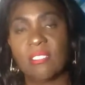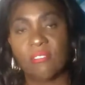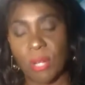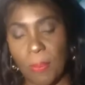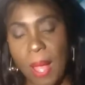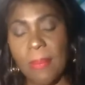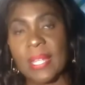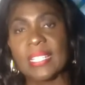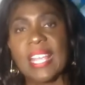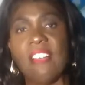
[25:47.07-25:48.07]

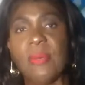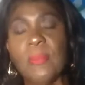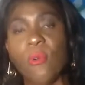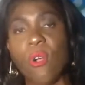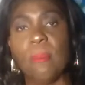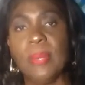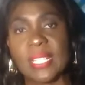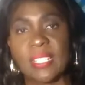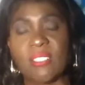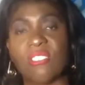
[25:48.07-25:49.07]
Republicans have people who are
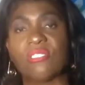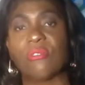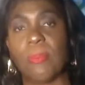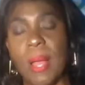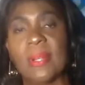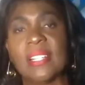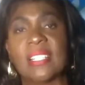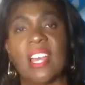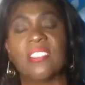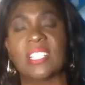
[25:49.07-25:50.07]
business owners.
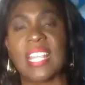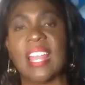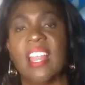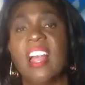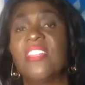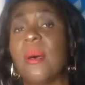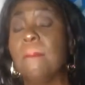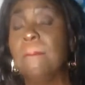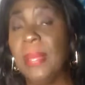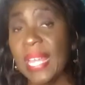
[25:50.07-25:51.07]
Republicans understand the
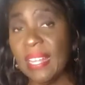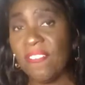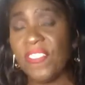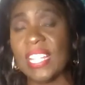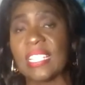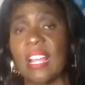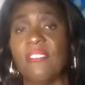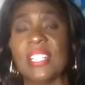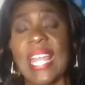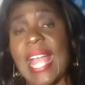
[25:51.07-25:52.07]
benefits
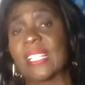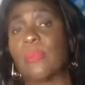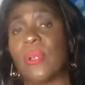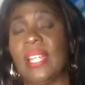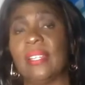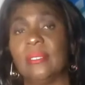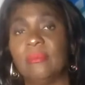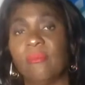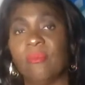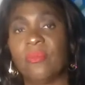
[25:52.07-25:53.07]
of a tax break.
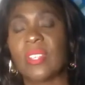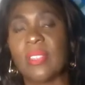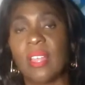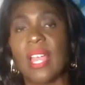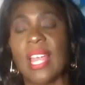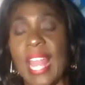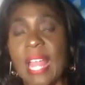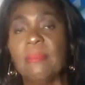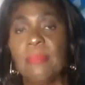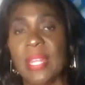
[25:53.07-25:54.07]
And
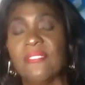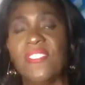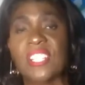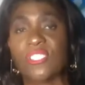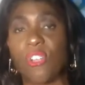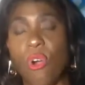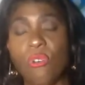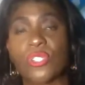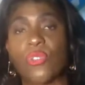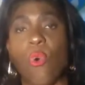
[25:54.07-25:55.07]
that benefits
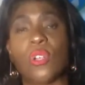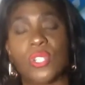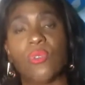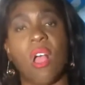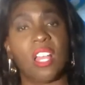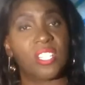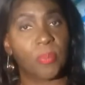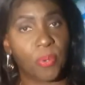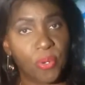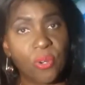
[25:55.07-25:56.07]
goes towards who are
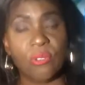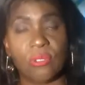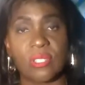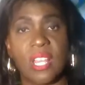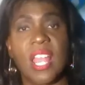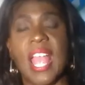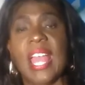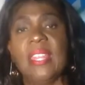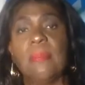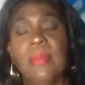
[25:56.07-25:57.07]
entrepreneurs.
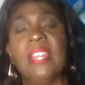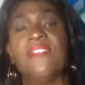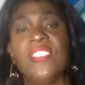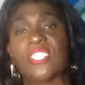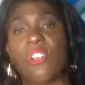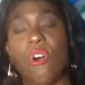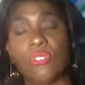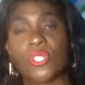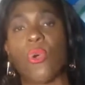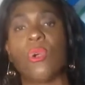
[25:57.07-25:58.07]
And the benefits
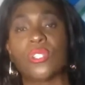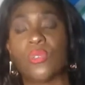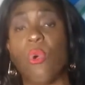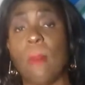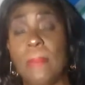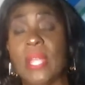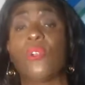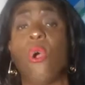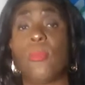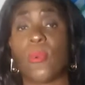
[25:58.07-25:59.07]
goes towards who are big
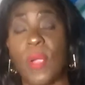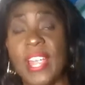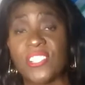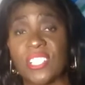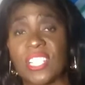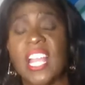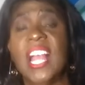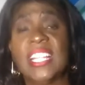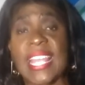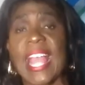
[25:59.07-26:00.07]
corporations
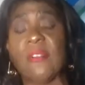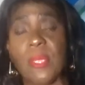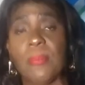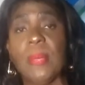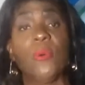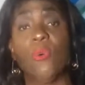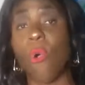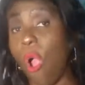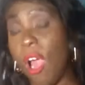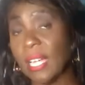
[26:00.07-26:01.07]
to help the people
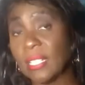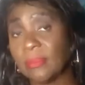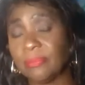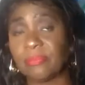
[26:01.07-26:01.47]
who aren't